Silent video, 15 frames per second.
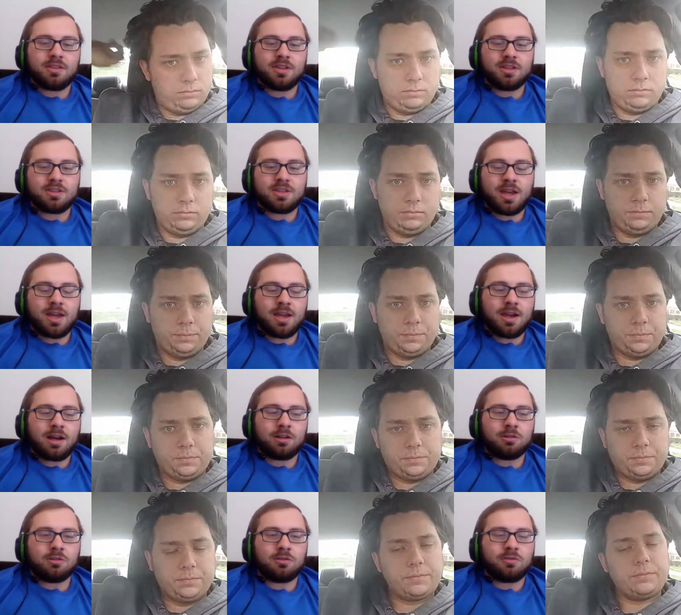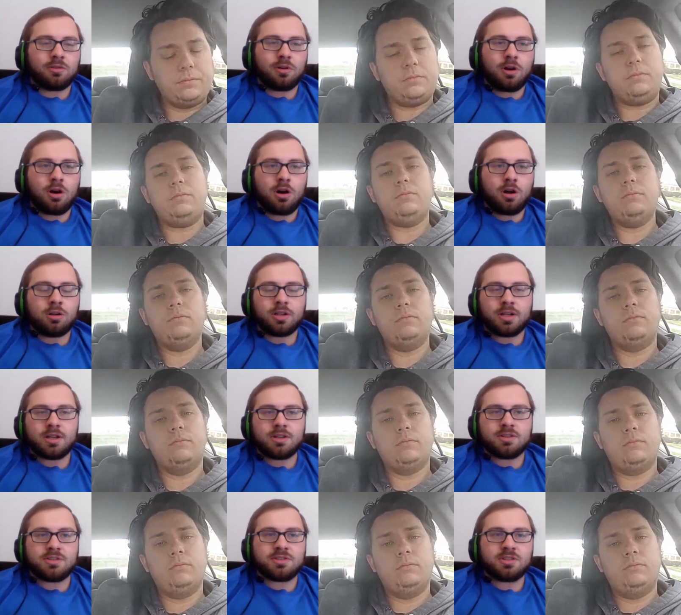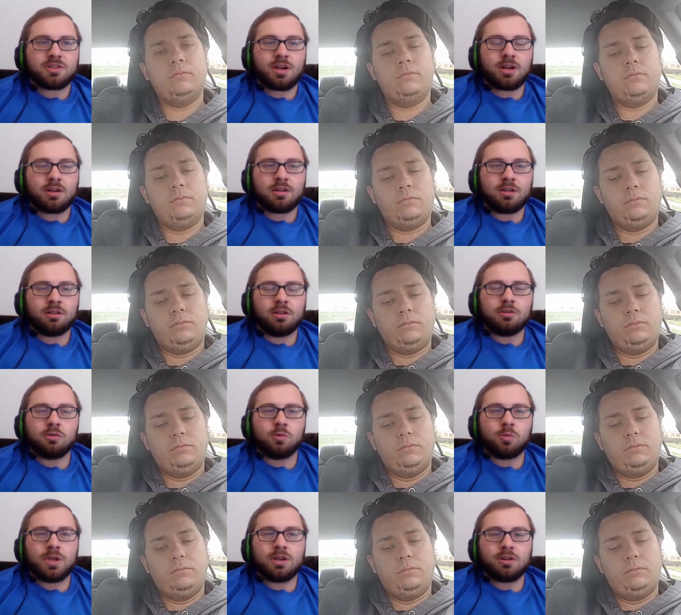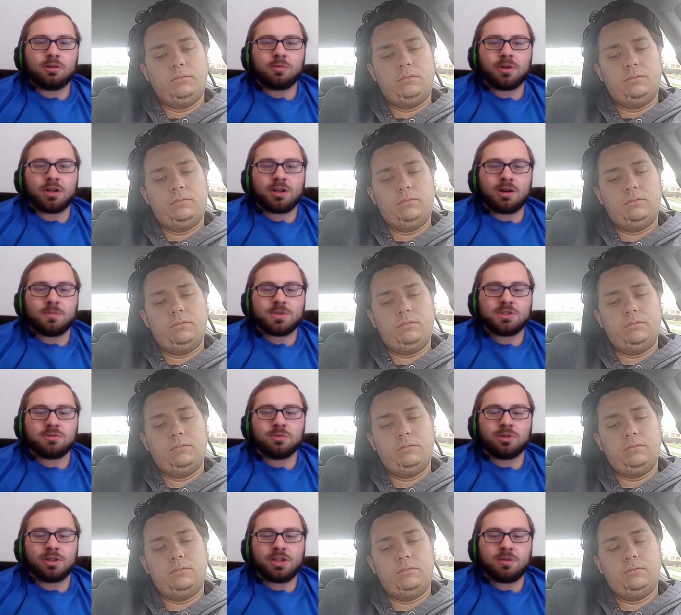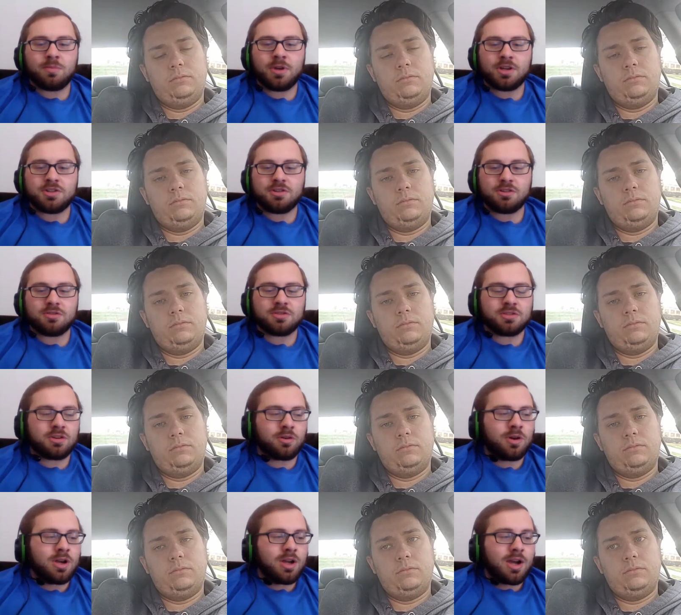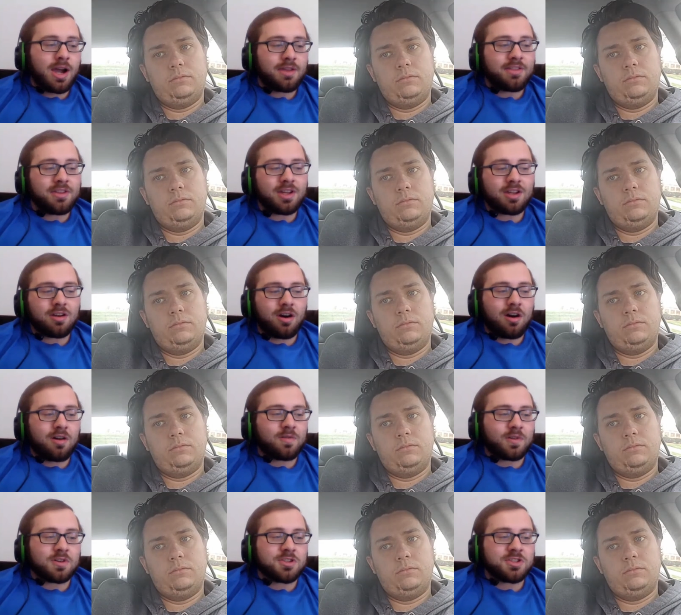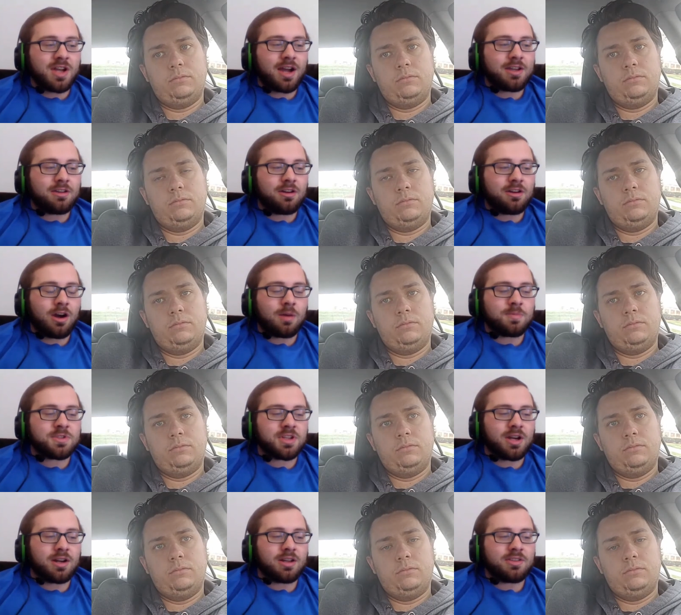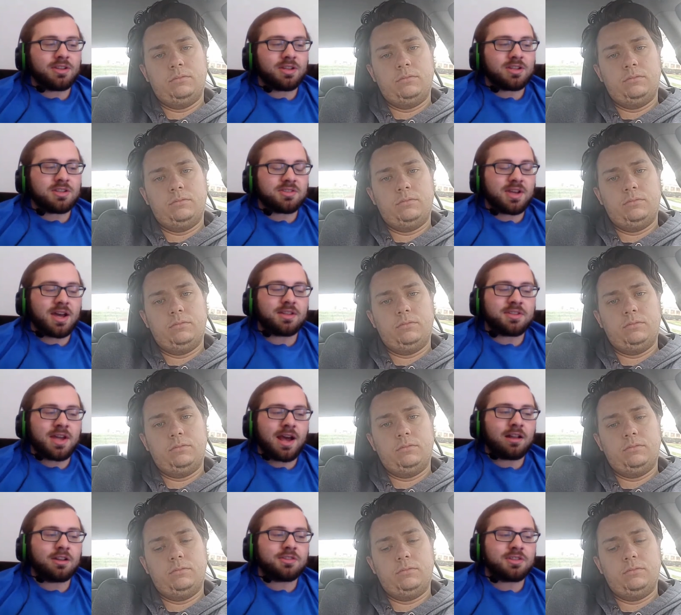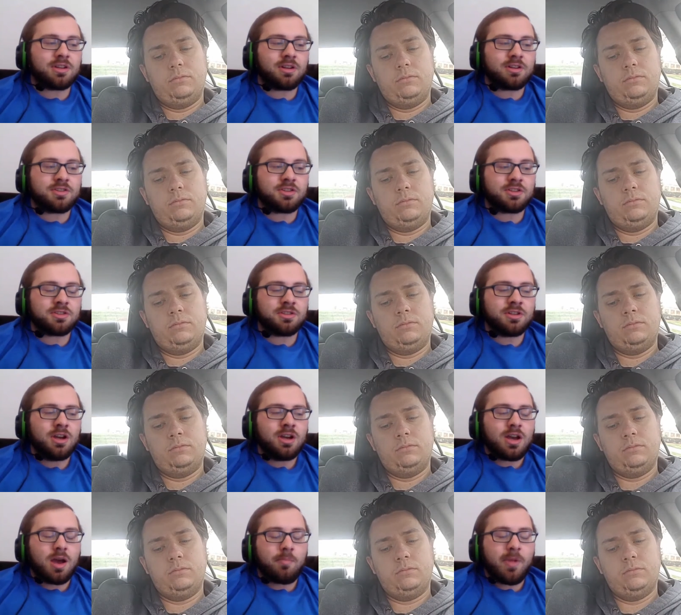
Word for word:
Speaker 1: And I think the AL overall is uh, a little weaker when it comes to elite pitchers. So I think he offers Cy Young upside. I think he's that talented. It's just